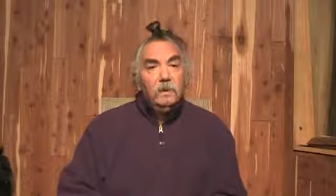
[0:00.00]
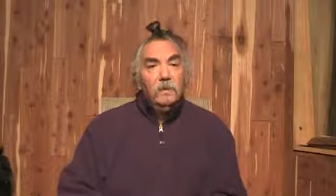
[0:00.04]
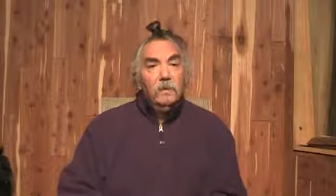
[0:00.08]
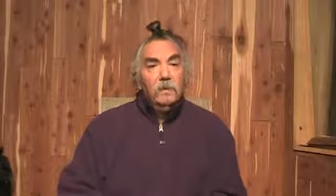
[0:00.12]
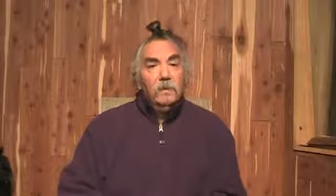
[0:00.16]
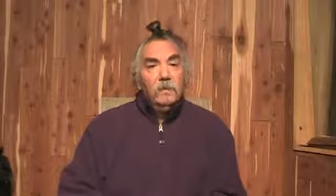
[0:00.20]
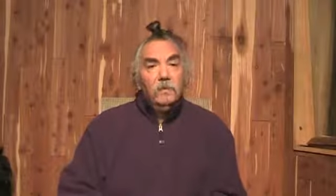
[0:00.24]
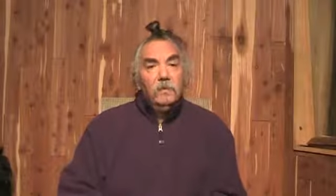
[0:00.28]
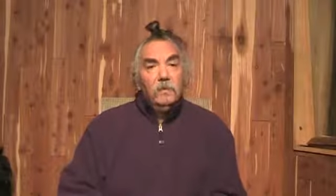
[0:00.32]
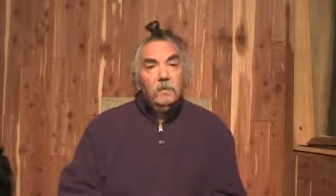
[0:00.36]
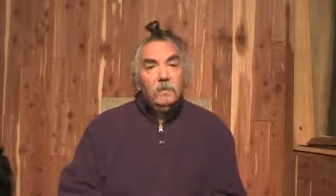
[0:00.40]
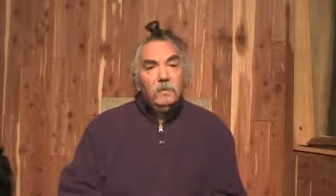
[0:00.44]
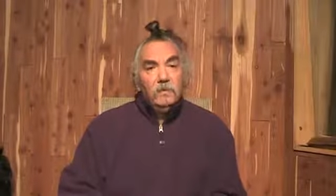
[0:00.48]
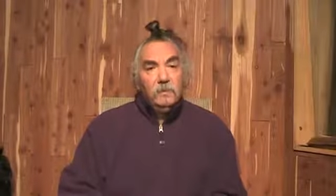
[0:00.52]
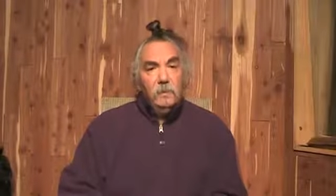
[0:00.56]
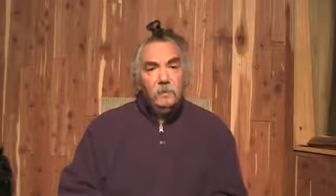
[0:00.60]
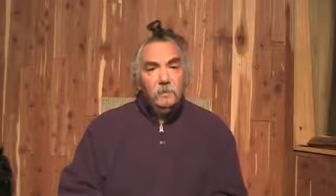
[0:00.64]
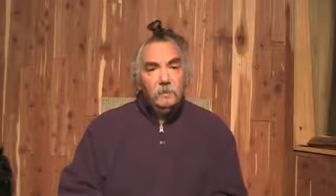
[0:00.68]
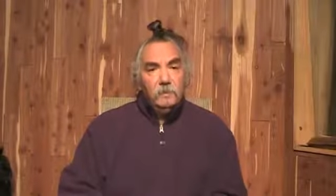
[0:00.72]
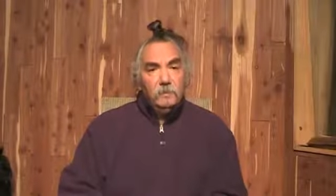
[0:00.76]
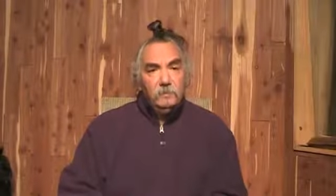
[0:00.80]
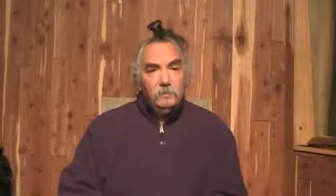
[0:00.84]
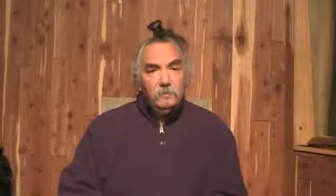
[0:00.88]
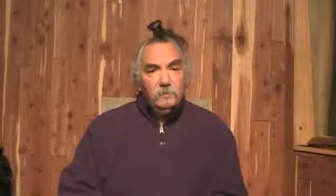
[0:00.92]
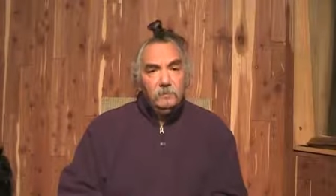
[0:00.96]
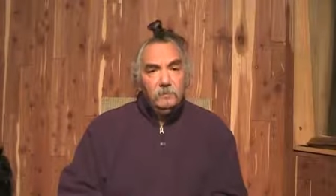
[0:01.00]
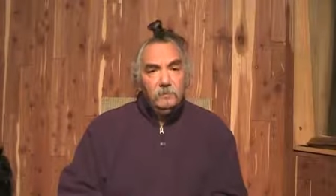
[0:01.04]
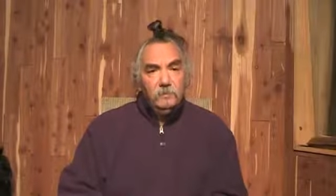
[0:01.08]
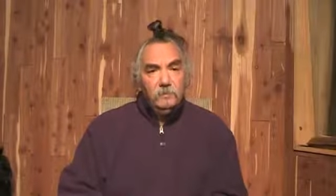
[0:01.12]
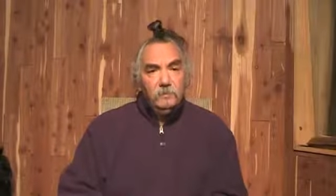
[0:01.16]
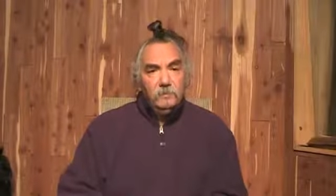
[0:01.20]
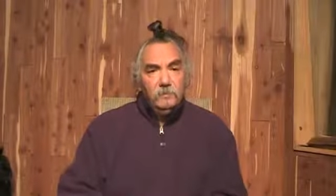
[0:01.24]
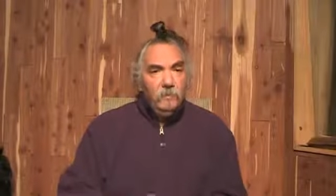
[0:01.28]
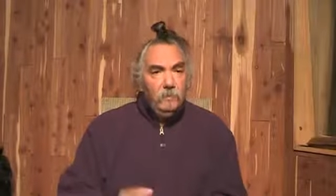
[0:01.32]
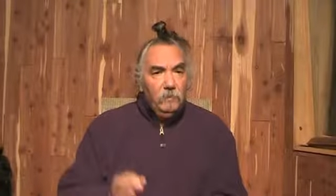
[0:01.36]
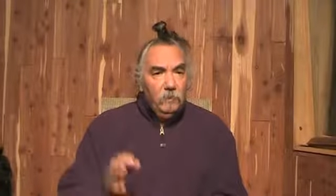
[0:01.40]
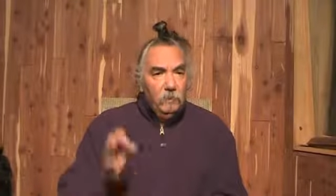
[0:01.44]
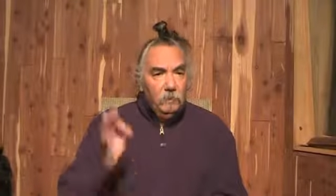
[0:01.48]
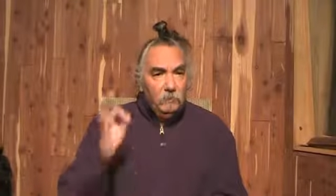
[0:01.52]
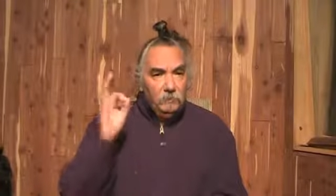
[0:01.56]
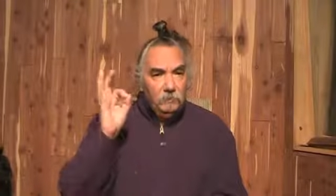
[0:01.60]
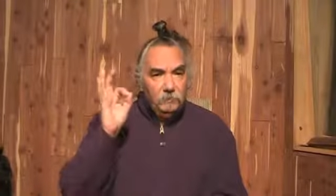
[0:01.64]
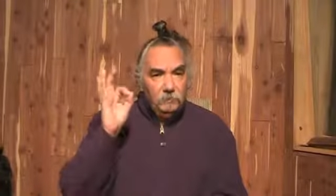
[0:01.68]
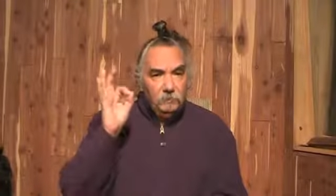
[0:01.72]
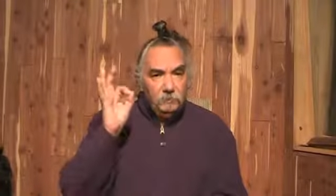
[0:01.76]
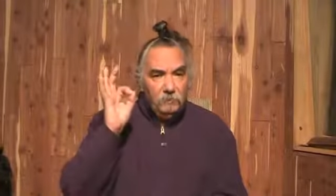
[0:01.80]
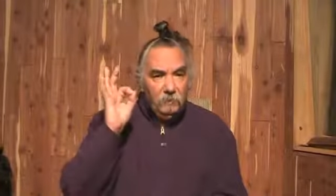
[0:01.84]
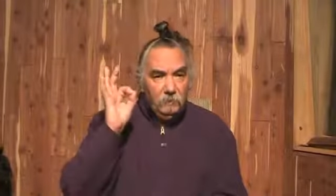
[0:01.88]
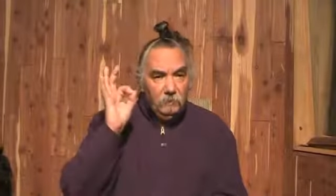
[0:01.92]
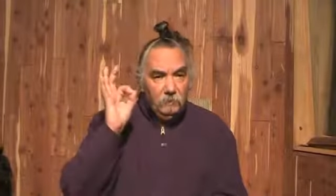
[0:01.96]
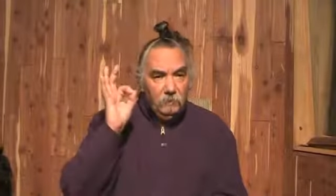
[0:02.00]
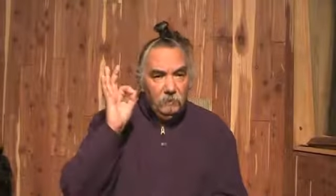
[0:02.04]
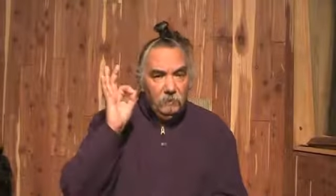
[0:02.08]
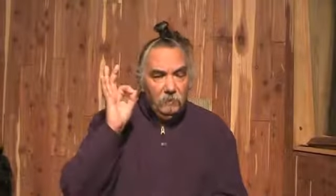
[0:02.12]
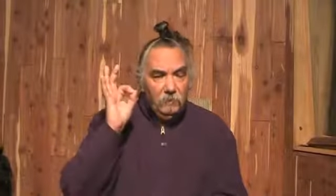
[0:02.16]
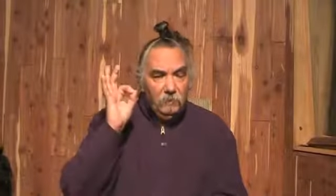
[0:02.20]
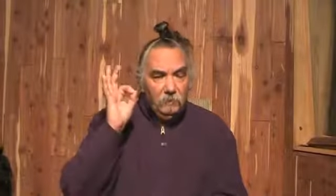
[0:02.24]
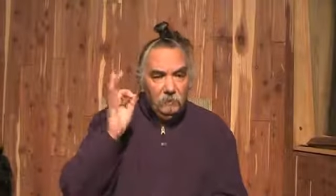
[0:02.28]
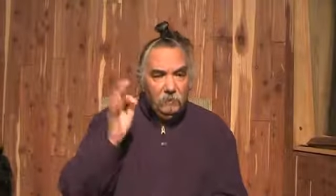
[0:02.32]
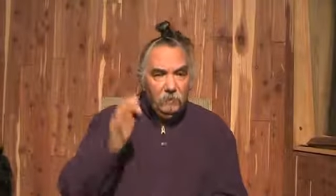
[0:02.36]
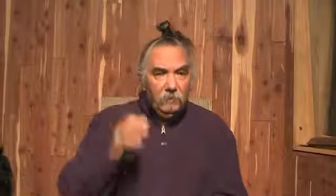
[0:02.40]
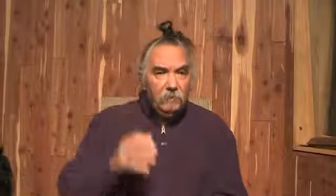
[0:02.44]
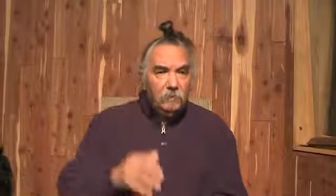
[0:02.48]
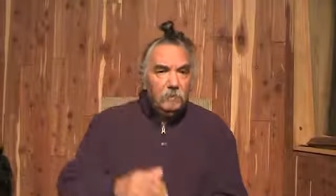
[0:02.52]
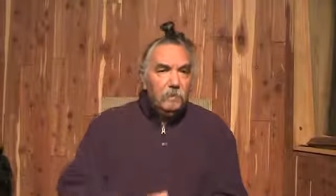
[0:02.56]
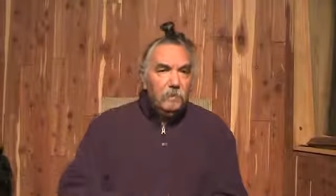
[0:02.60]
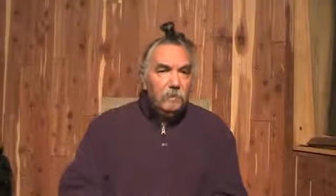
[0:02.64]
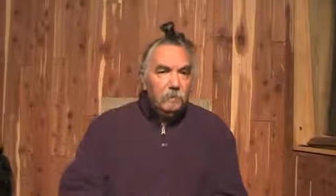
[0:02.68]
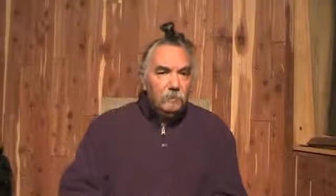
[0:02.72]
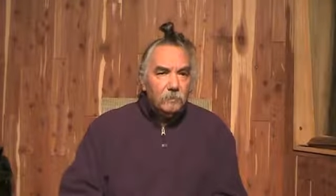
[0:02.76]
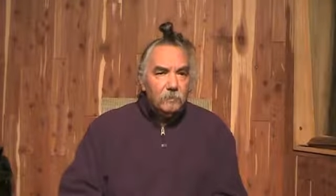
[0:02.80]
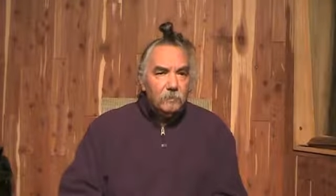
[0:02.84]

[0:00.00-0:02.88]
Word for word: There is no karma. Zero. Zero karma.